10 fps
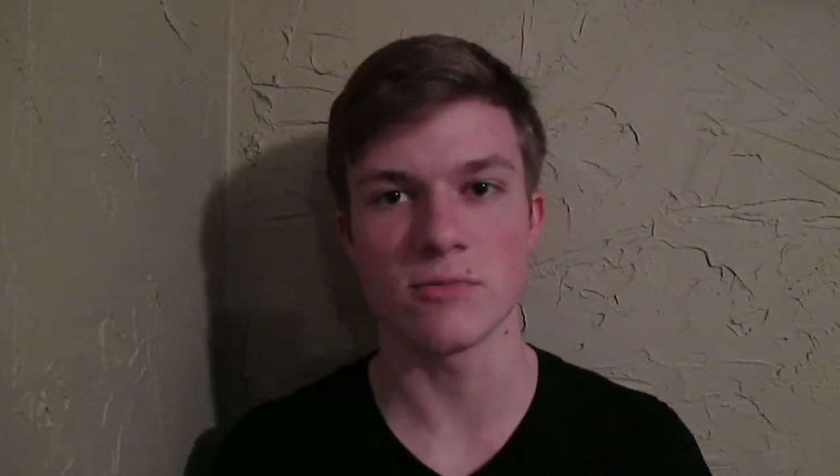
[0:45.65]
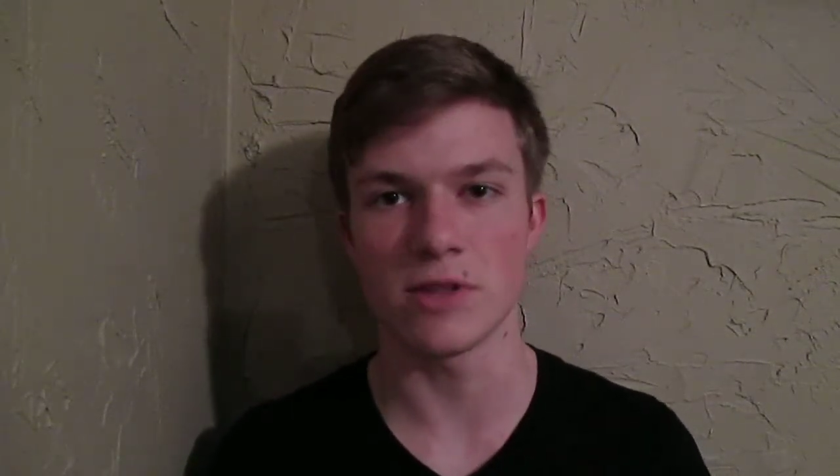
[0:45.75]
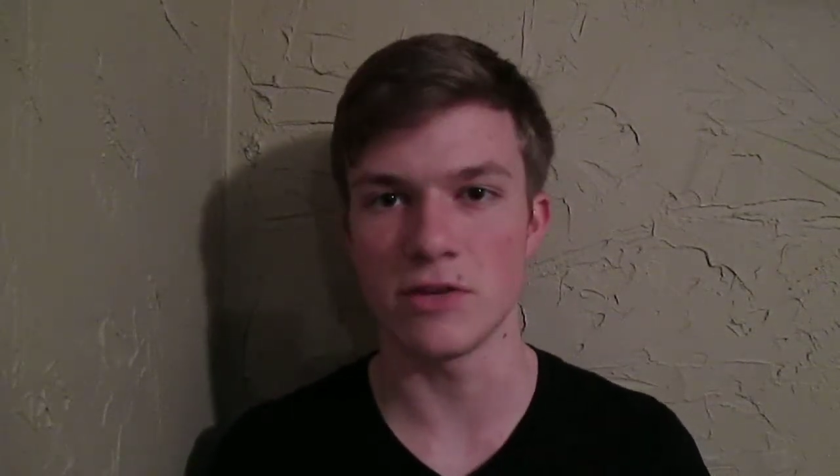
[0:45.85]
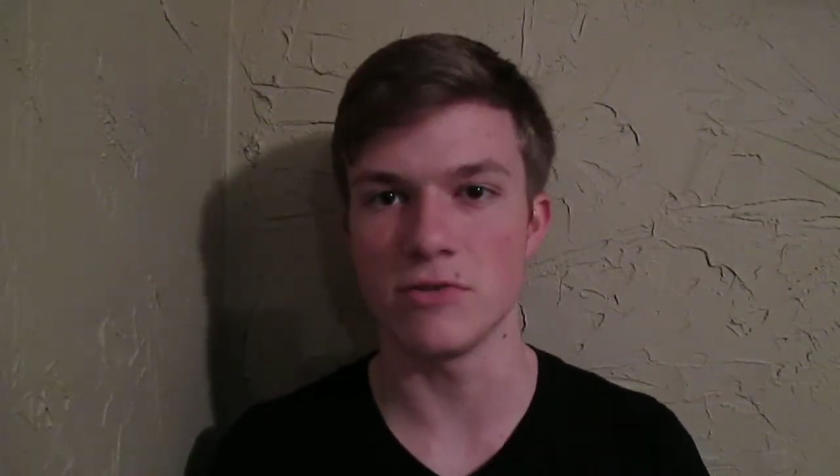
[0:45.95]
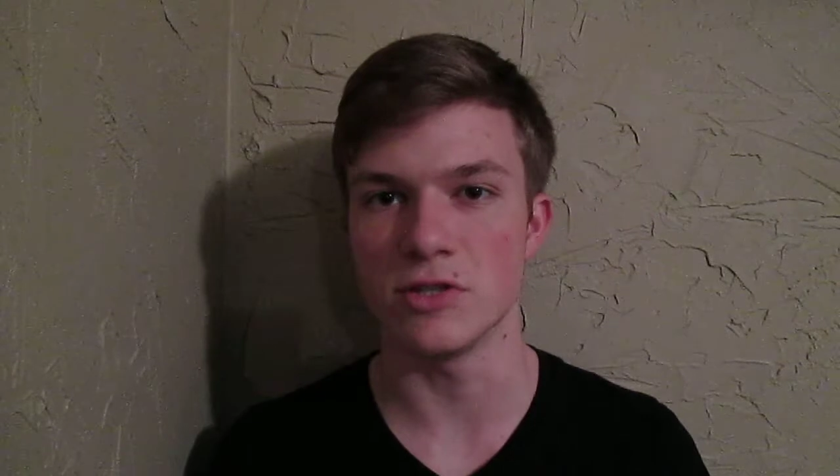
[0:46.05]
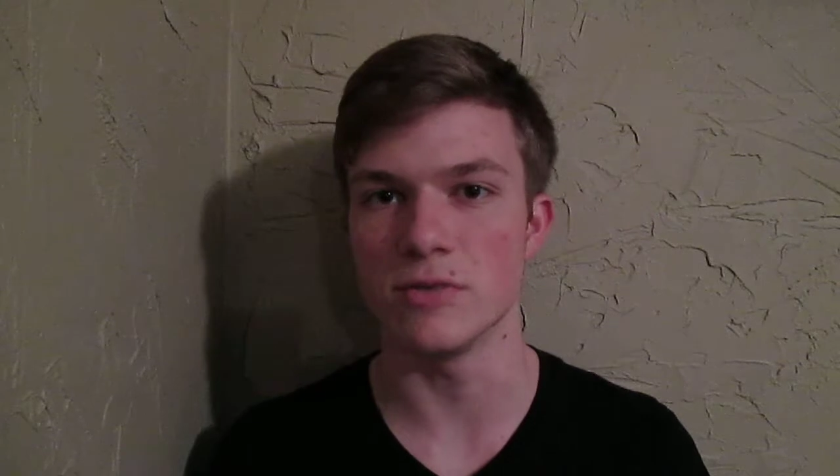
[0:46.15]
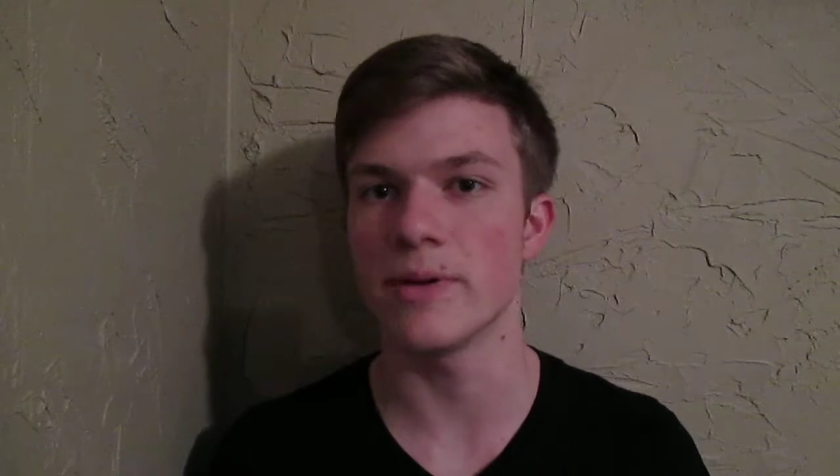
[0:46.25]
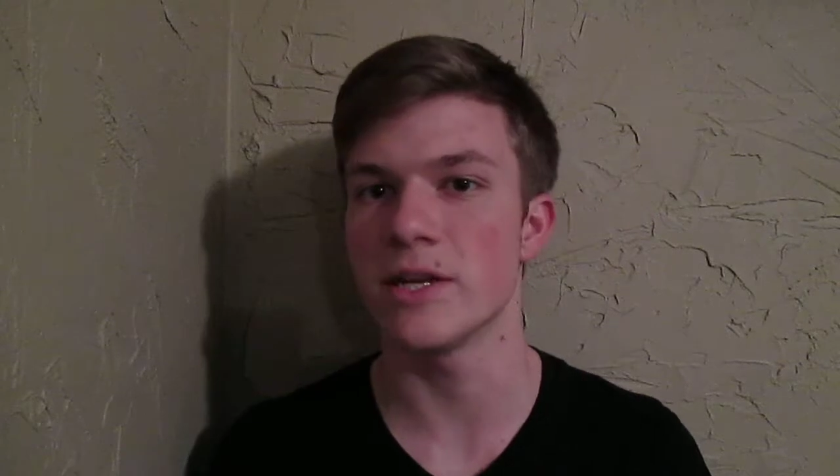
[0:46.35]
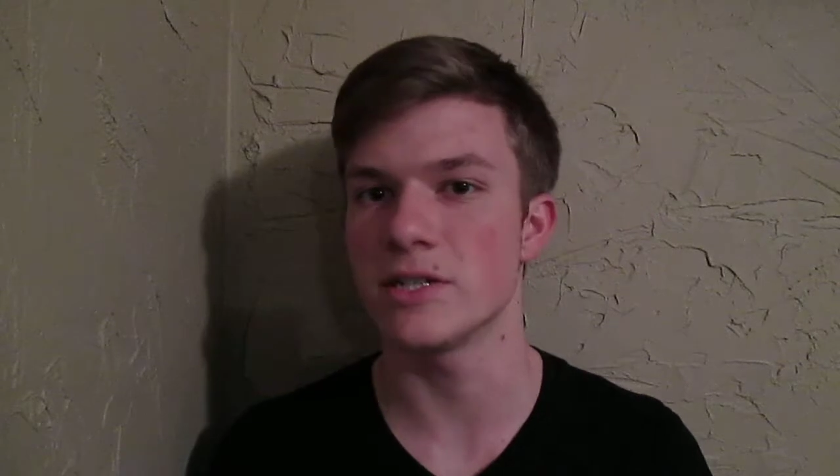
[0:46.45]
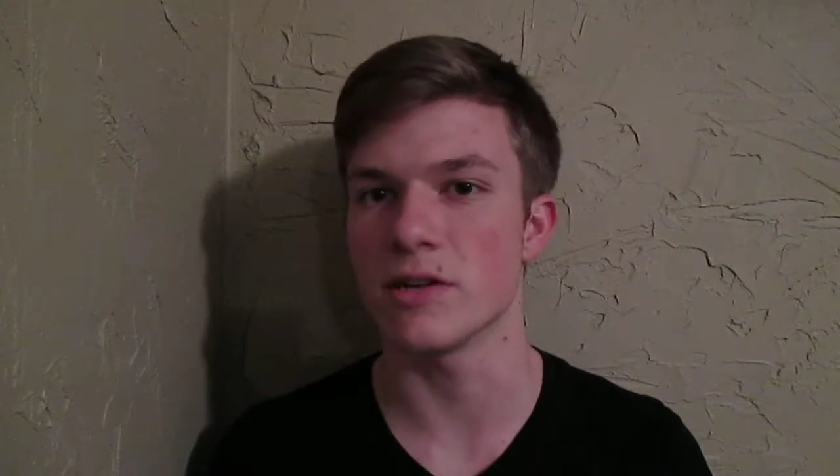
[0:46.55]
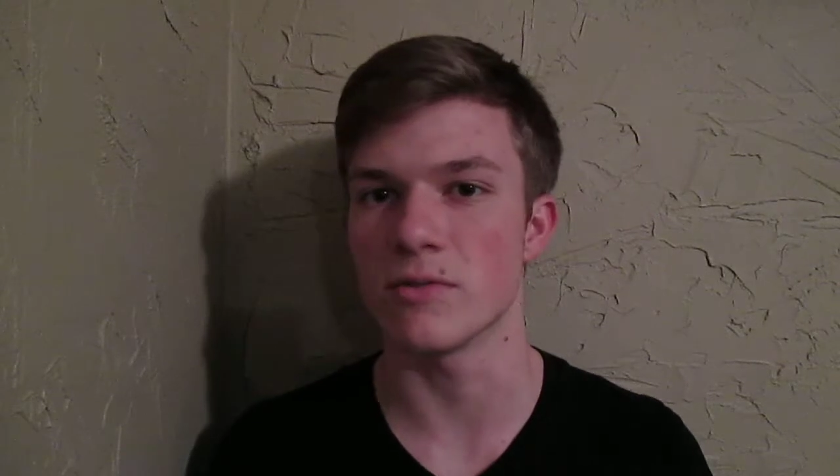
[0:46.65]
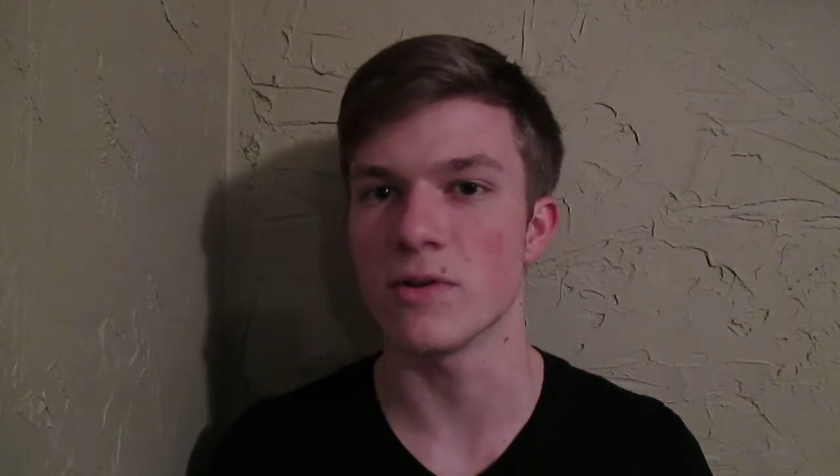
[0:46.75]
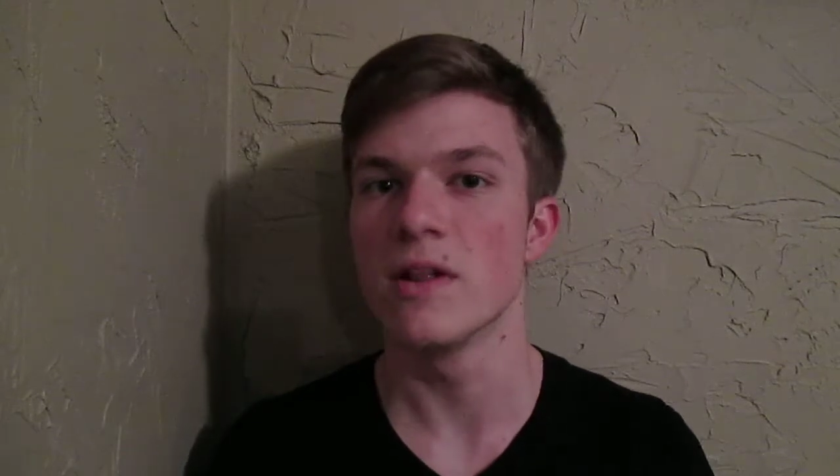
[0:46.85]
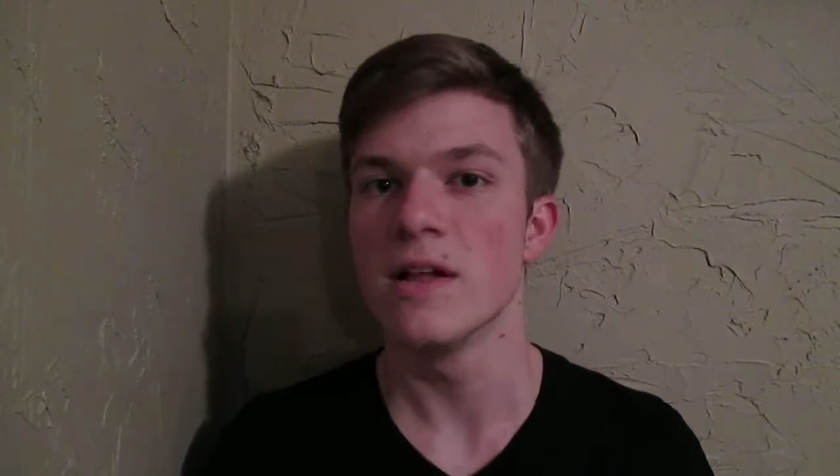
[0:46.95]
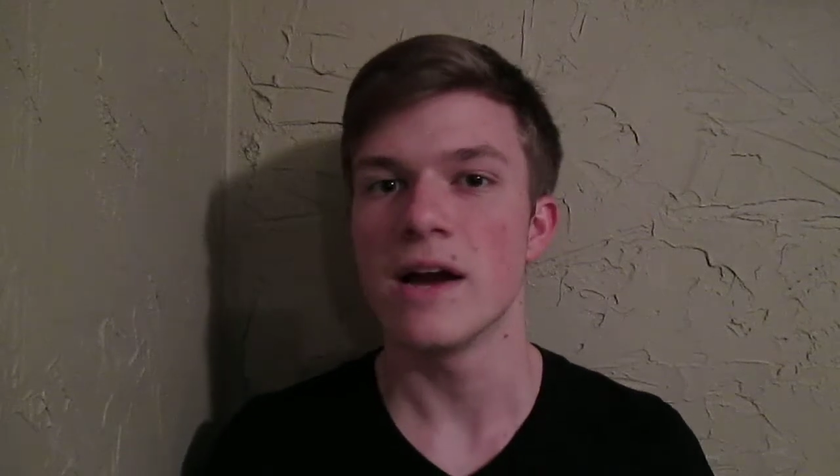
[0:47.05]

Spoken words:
with YouTube in general.